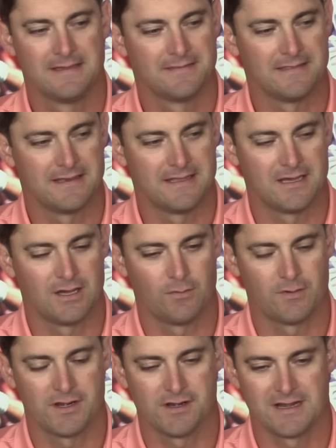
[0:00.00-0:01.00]
that uh,
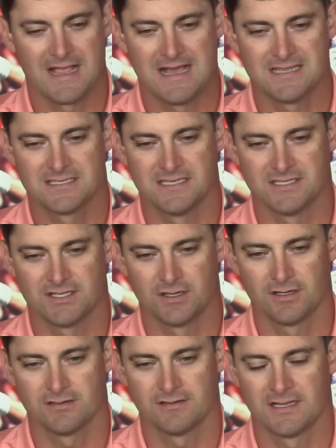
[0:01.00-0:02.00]
one of your guys gets
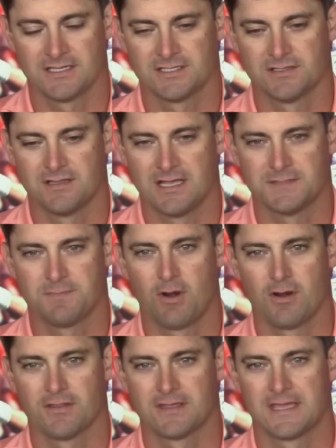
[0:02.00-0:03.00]
hurt. That's that's
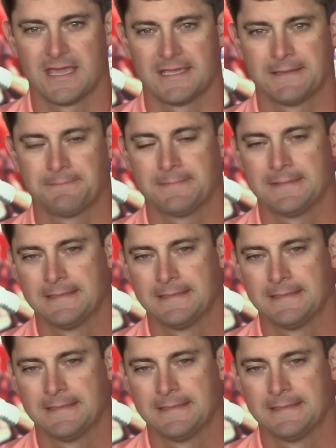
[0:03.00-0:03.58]
part of the game.